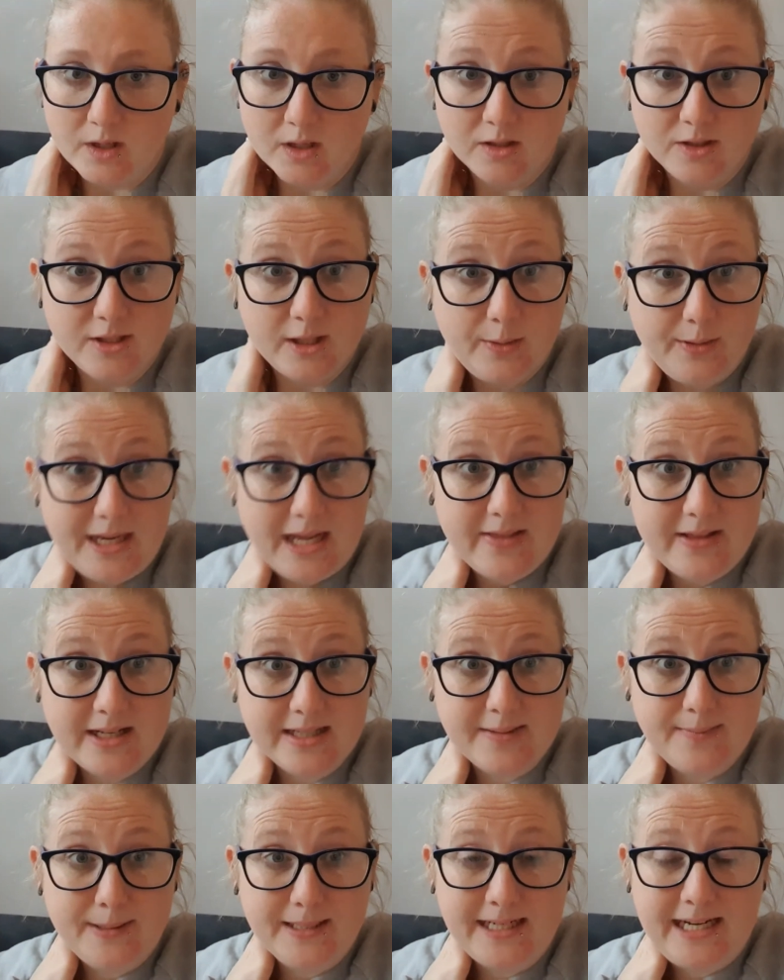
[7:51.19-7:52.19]
So yeah,
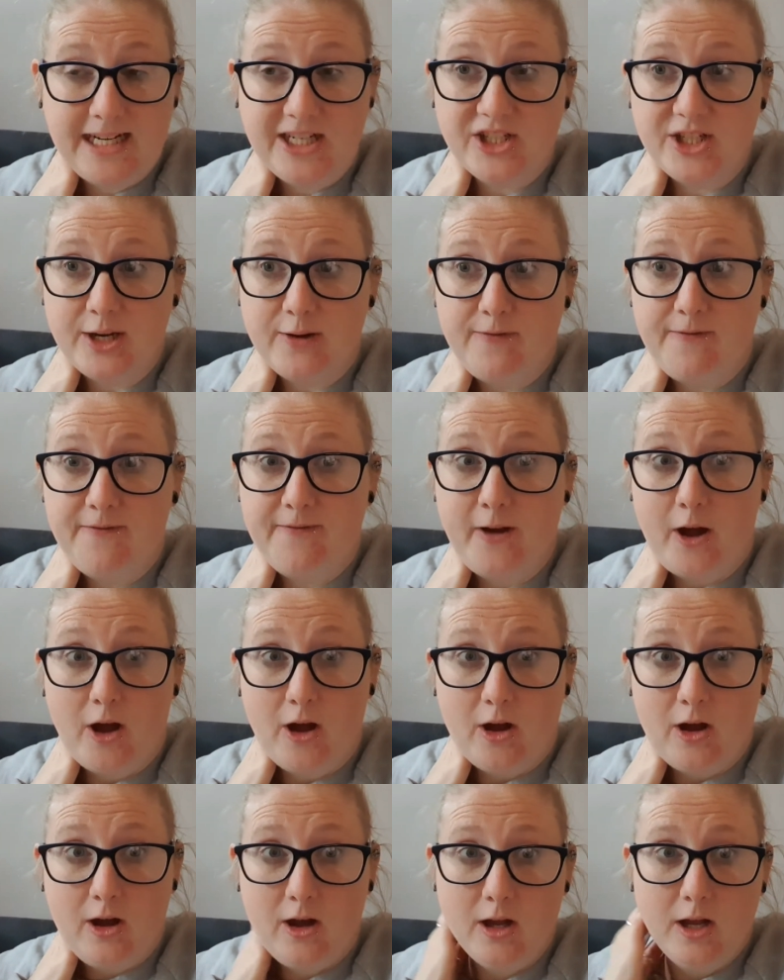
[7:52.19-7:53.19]
that's my day so
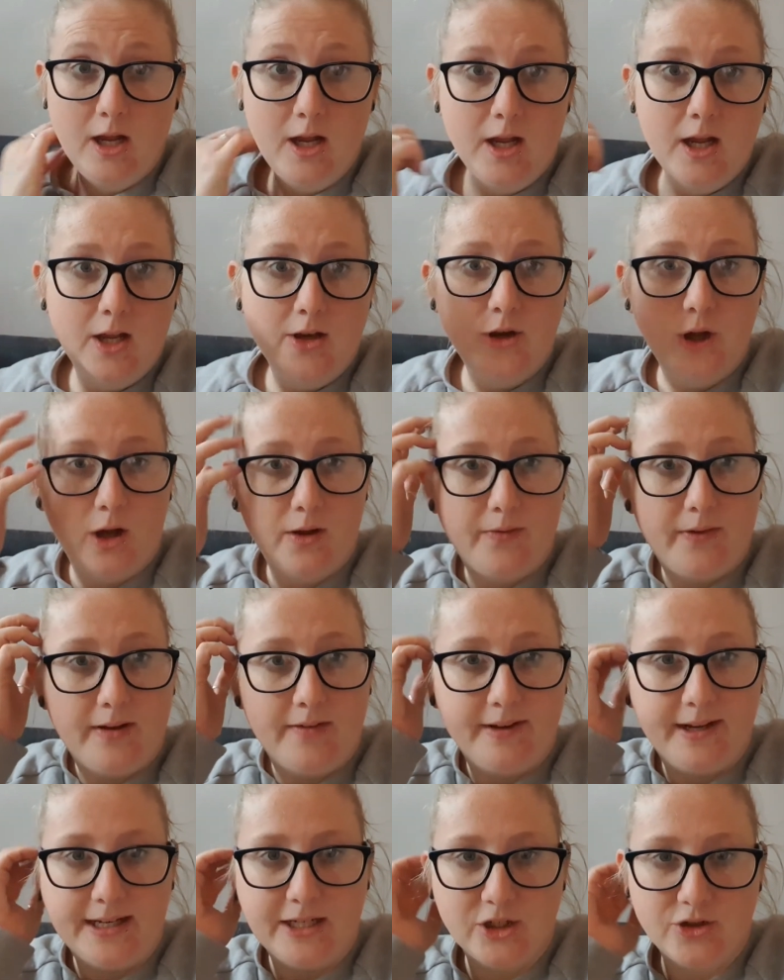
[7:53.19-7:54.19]
far. Not a
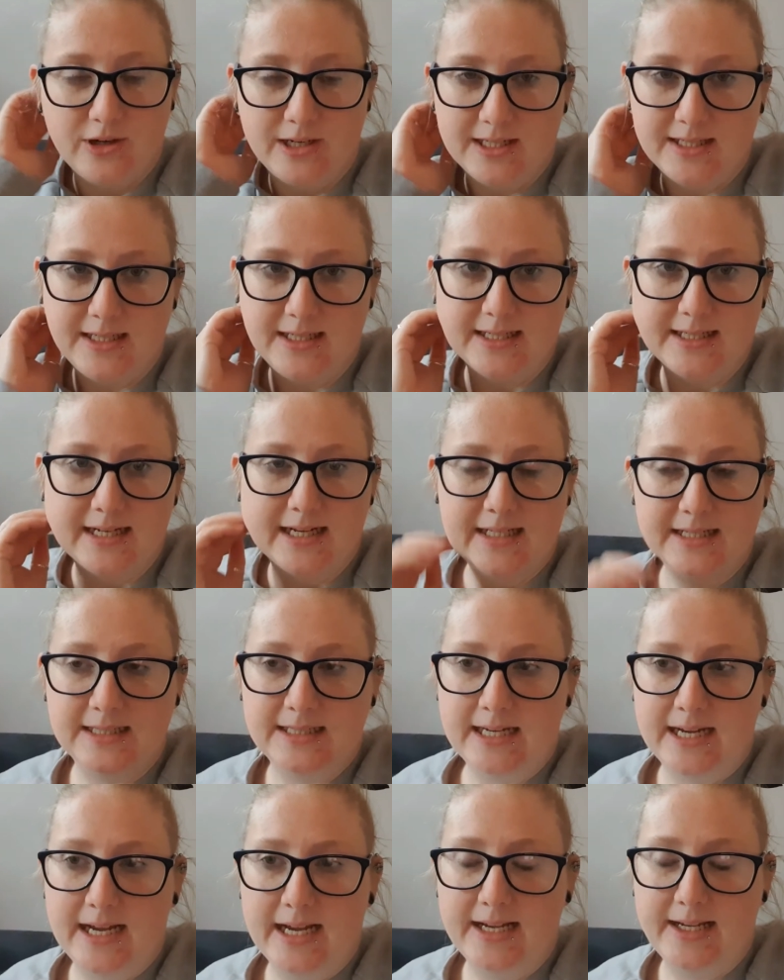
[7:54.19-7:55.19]
very interesting
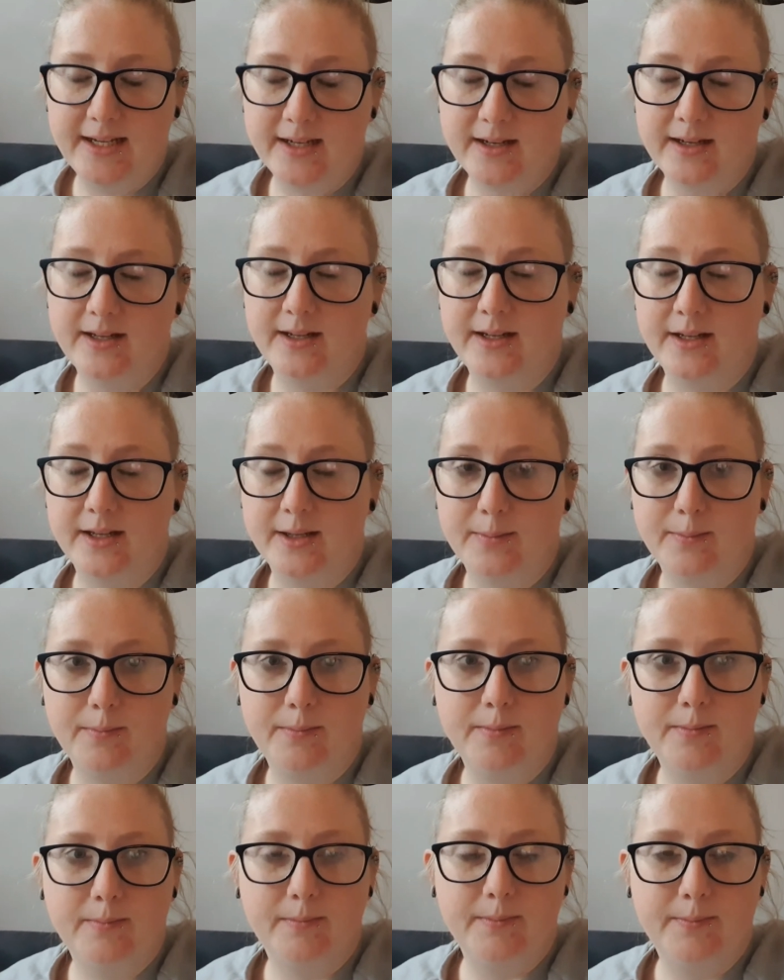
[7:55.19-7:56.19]
Saturday.
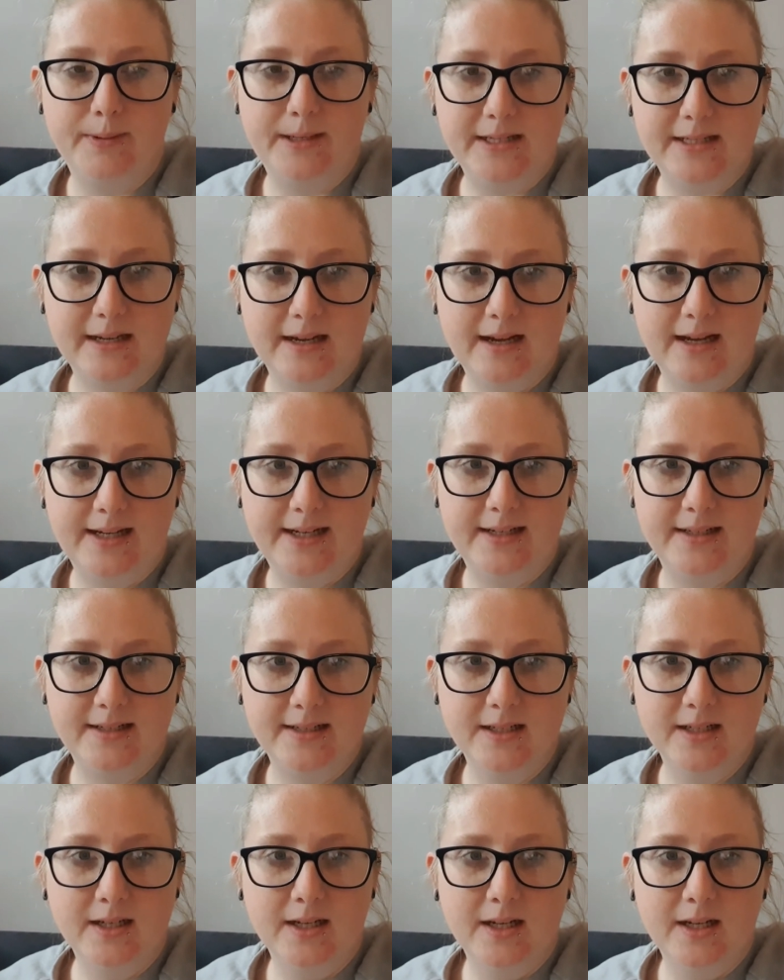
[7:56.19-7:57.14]
Um, a bit tired